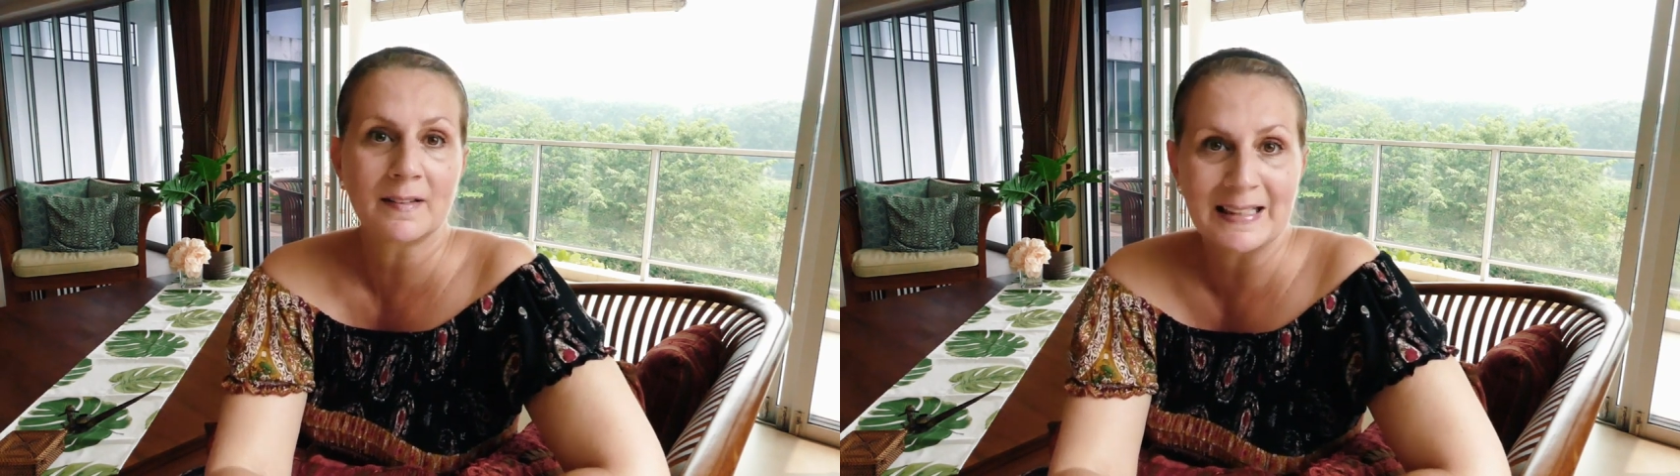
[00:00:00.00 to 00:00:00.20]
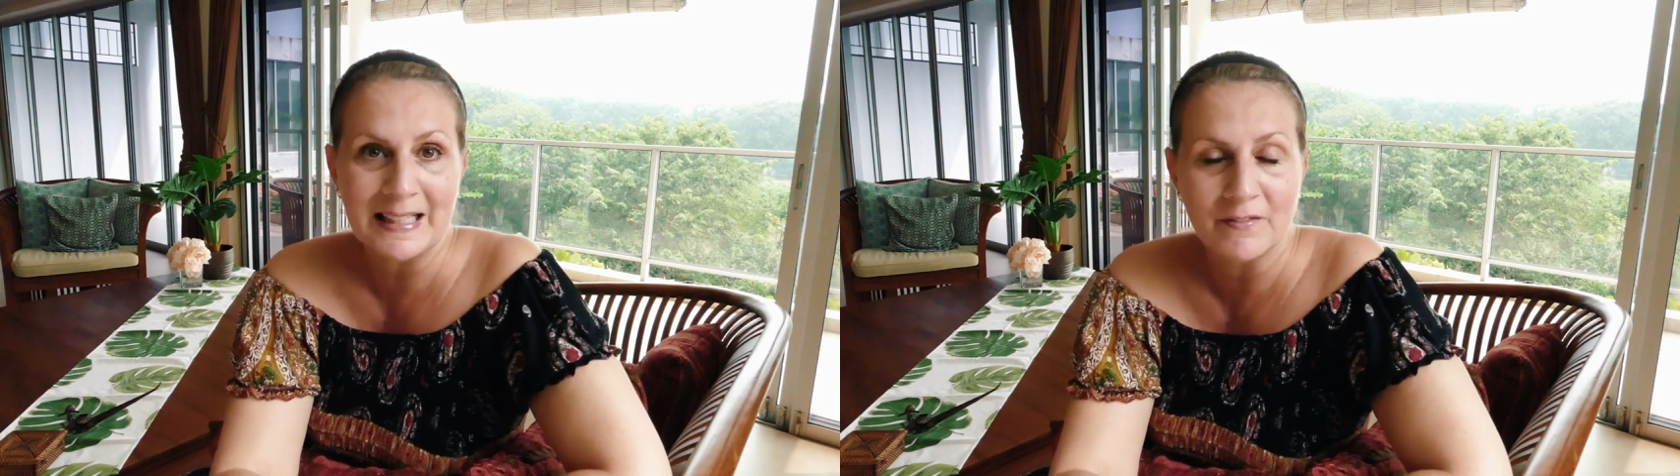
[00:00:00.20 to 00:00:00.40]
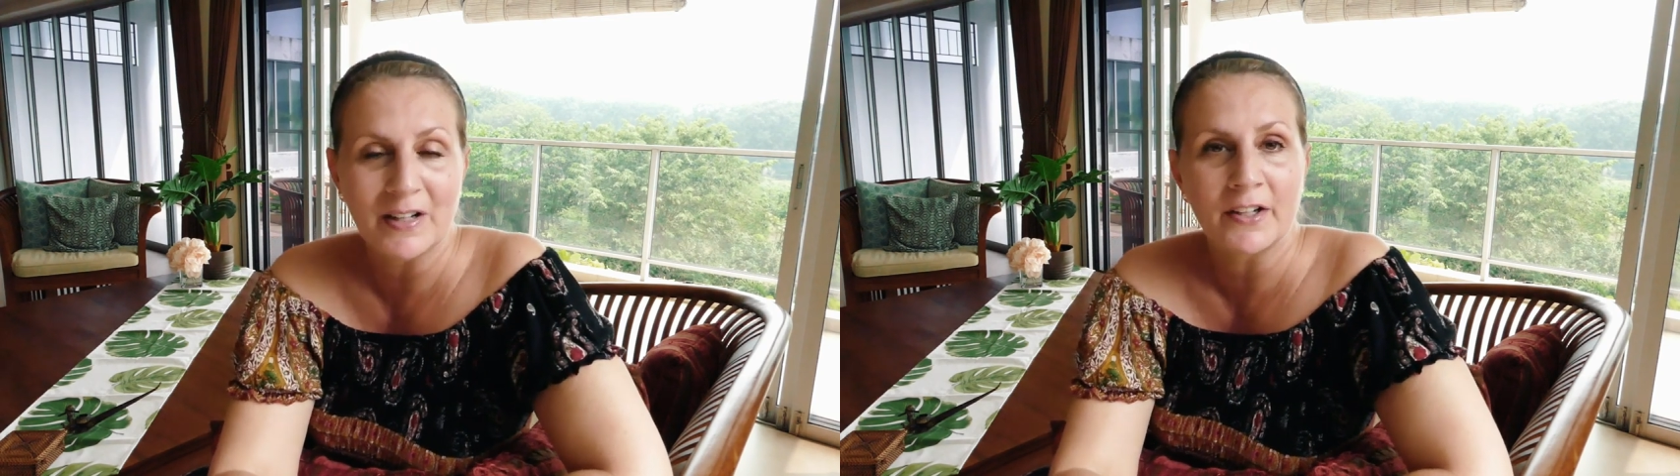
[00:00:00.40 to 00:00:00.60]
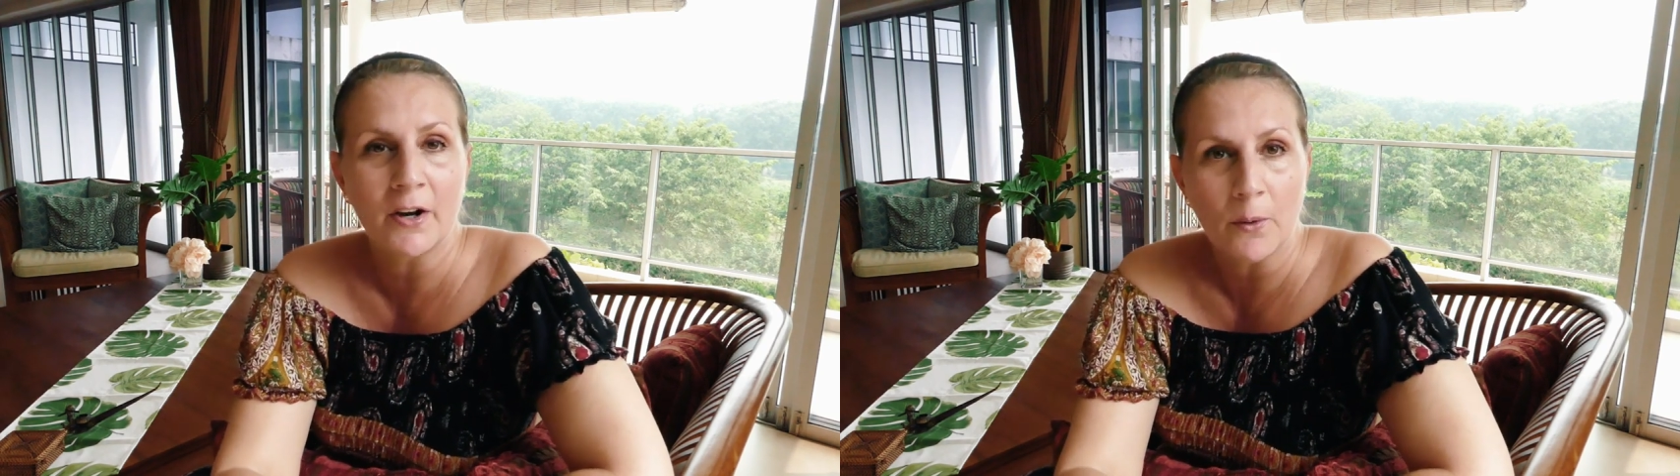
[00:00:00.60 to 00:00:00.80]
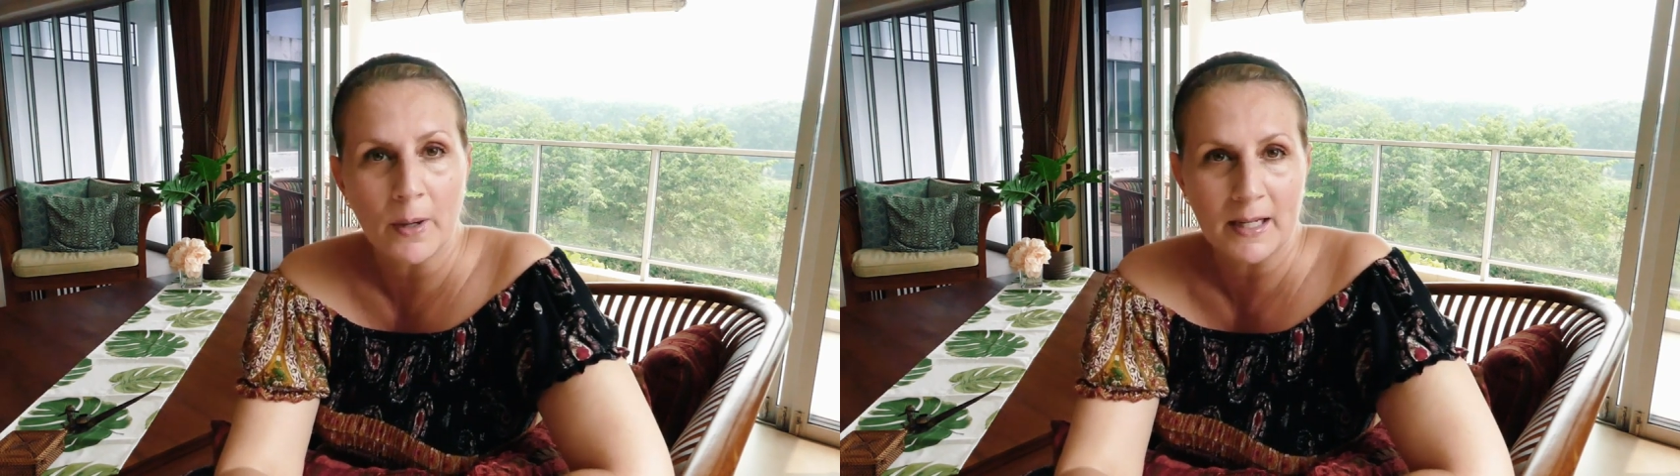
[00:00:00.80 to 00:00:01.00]
to leave and
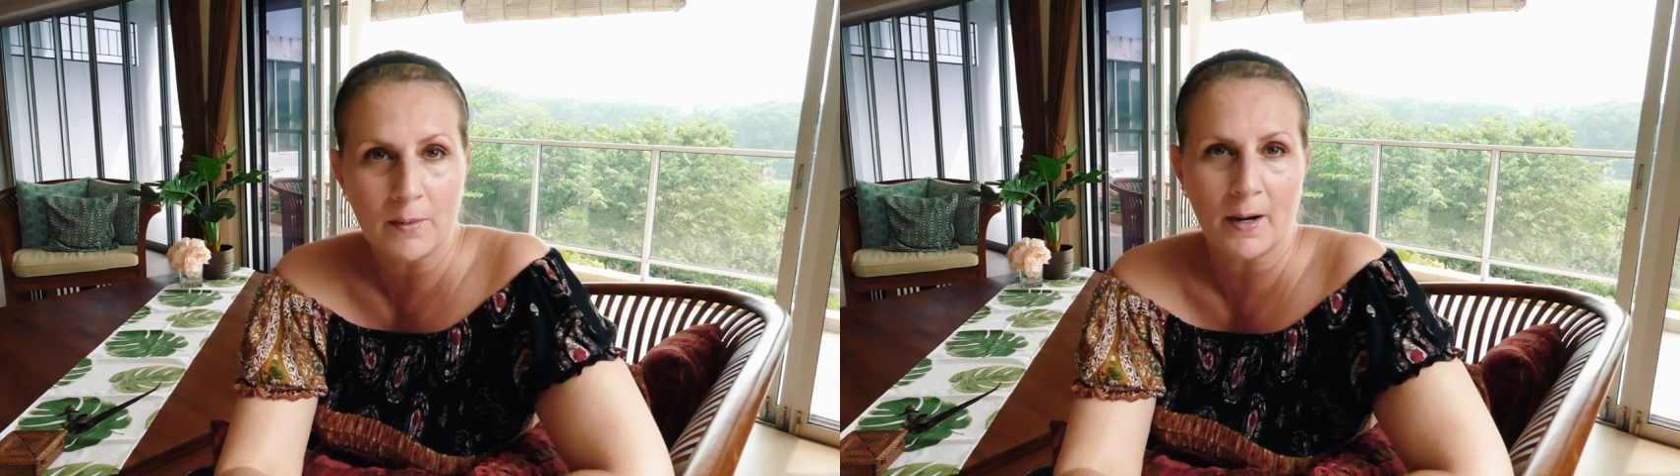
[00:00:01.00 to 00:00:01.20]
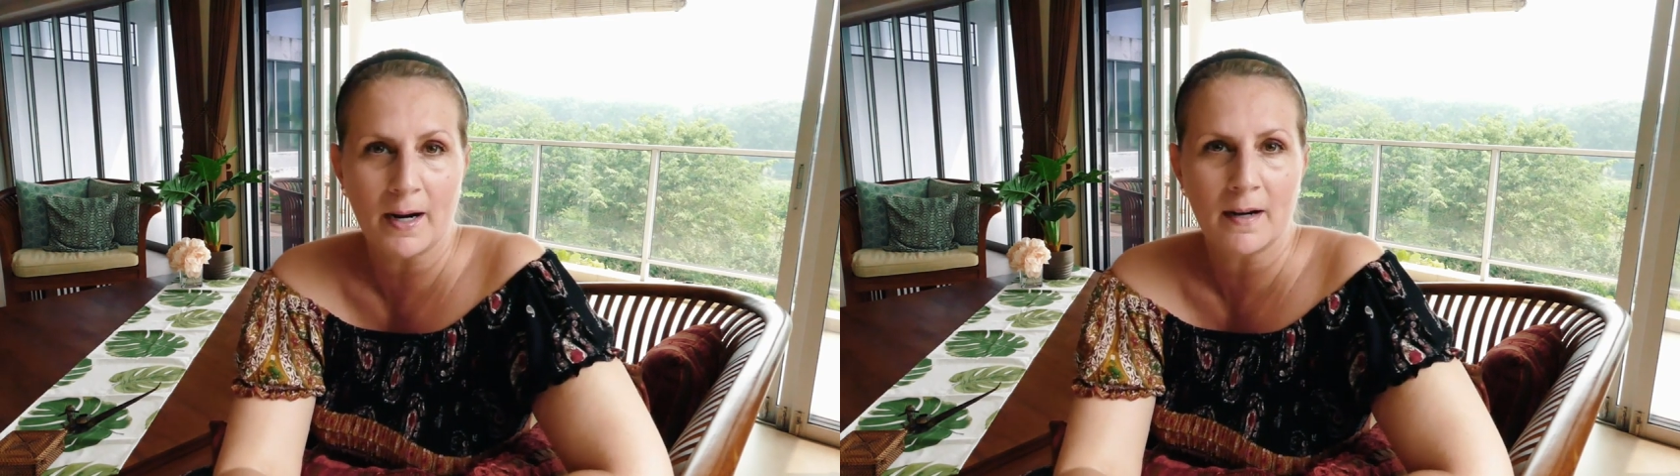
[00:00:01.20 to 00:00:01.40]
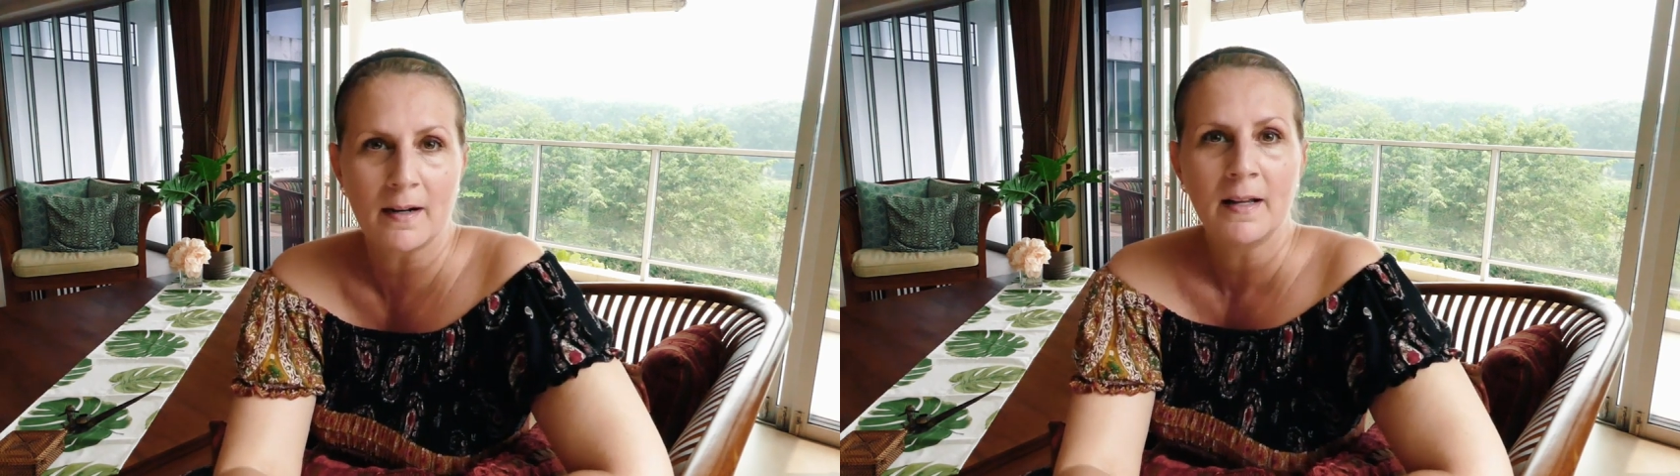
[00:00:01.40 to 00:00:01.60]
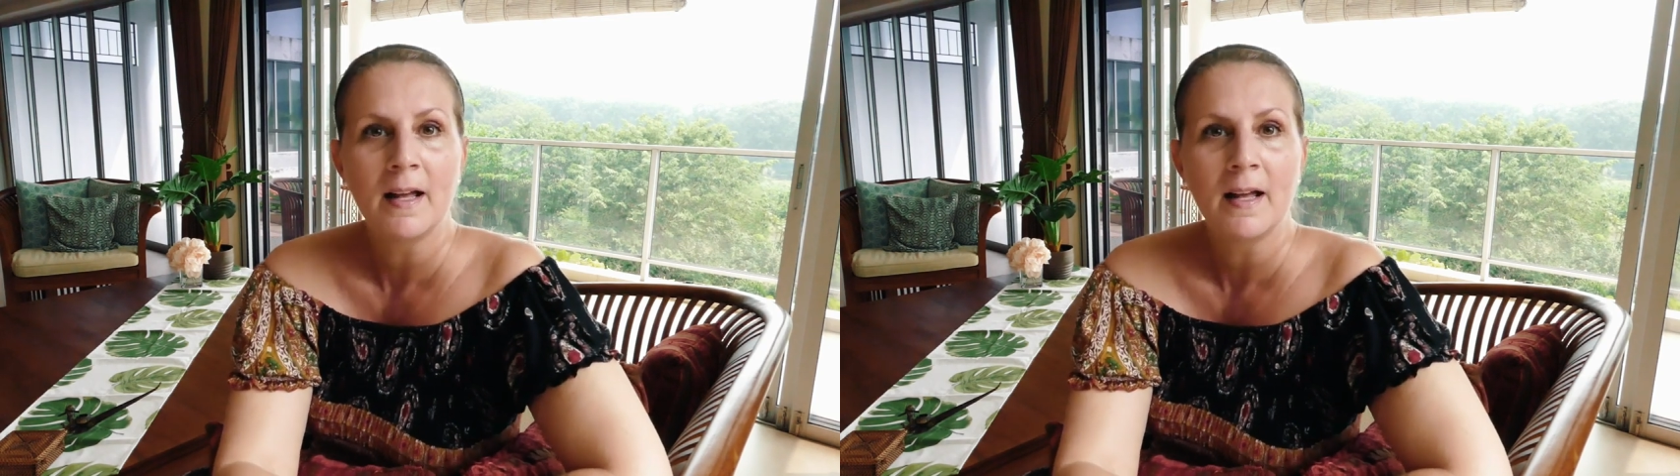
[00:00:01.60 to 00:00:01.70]
go anywhere.